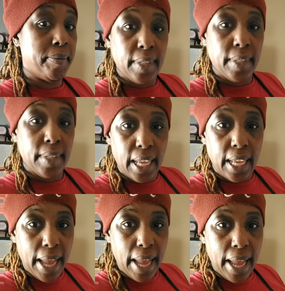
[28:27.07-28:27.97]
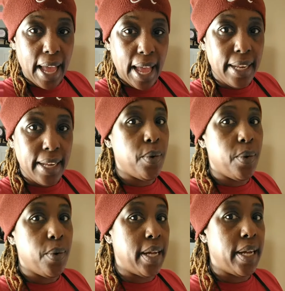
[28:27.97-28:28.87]
Anybody got any
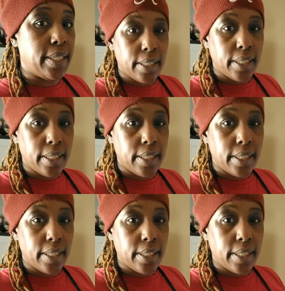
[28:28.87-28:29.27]
questions?